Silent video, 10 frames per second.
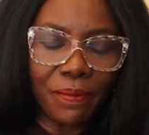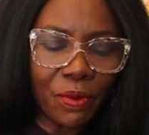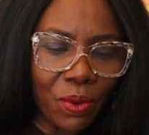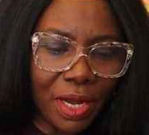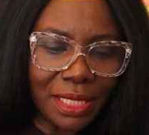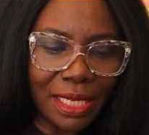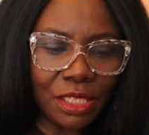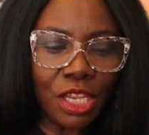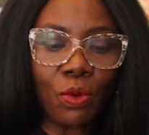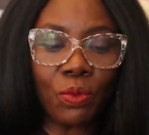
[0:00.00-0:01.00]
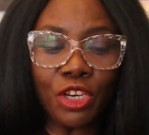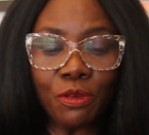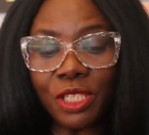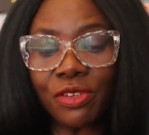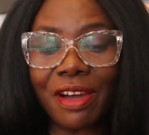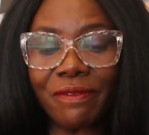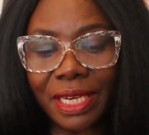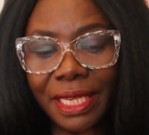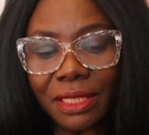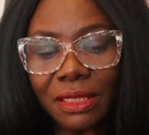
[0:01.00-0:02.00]
what it says, will you be
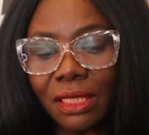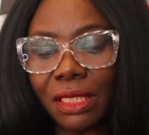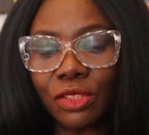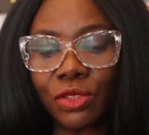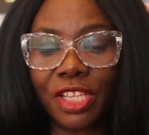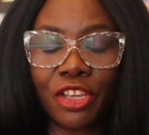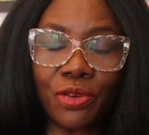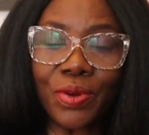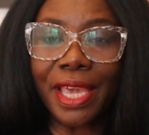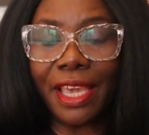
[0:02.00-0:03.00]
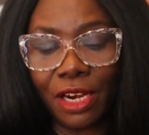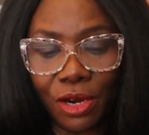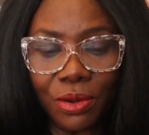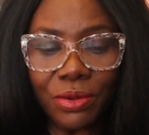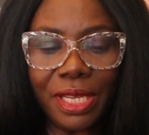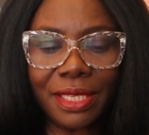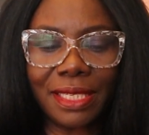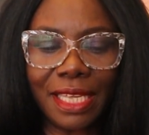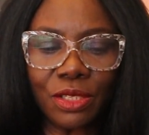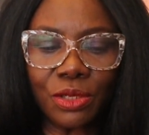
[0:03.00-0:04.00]
traveling to the UK alone?
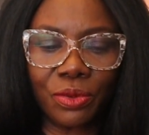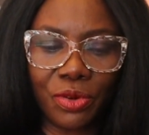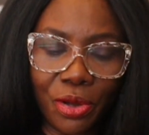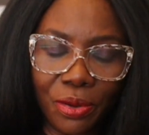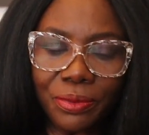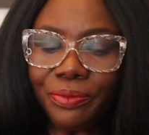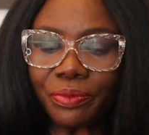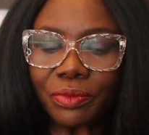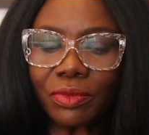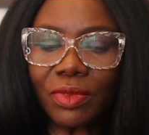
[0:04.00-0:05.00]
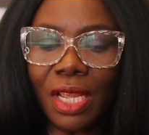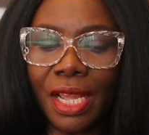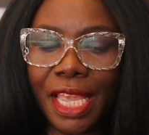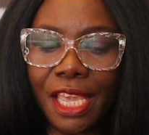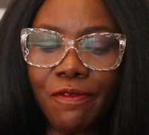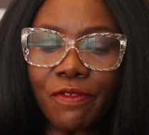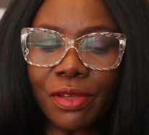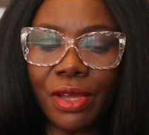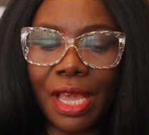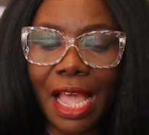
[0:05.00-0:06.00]
Is yes or no. If
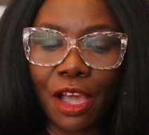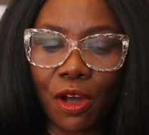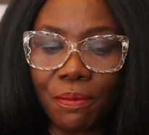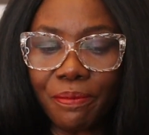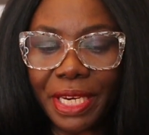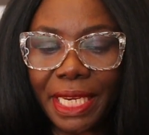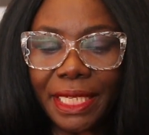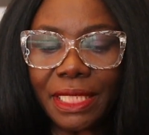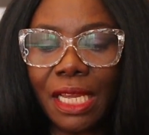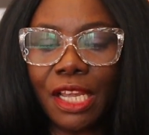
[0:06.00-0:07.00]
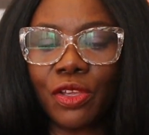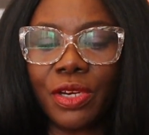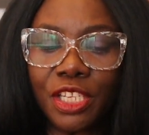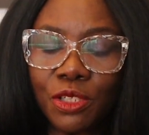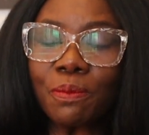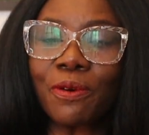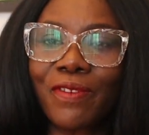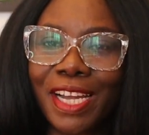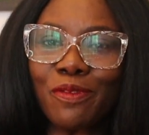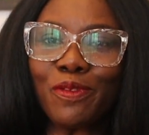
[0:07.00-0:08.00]
accompanied, you need to
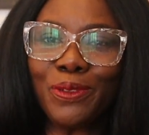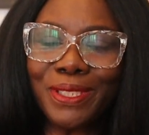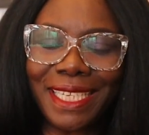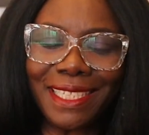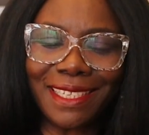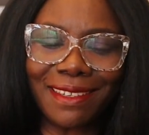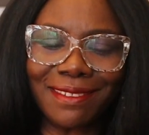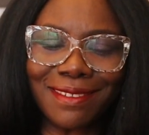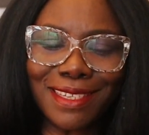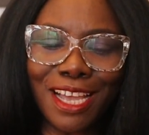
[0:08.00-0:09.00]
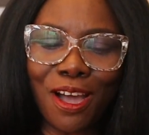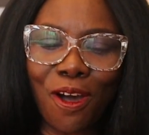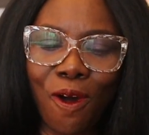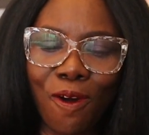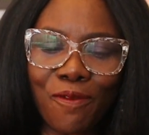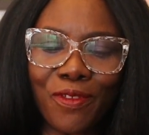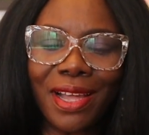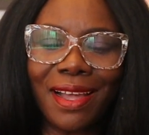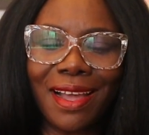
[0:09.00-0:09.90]
provide full details of